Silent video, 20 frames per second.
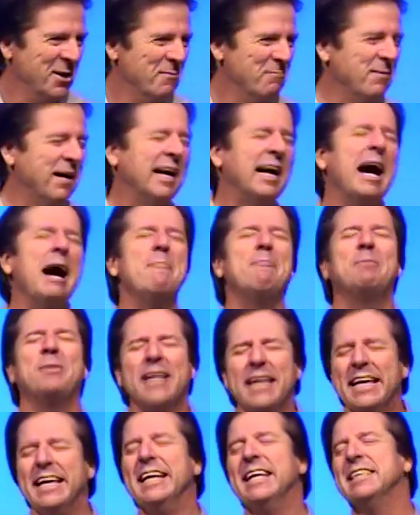may I
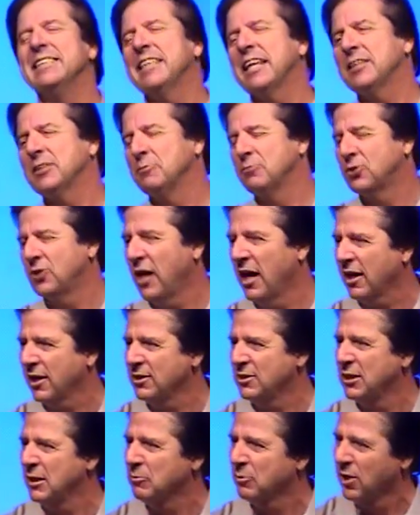please have some
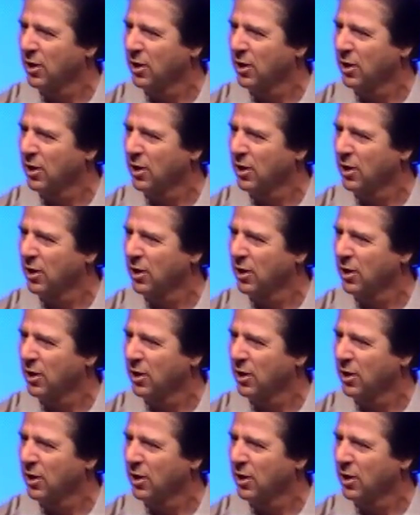chocolate chip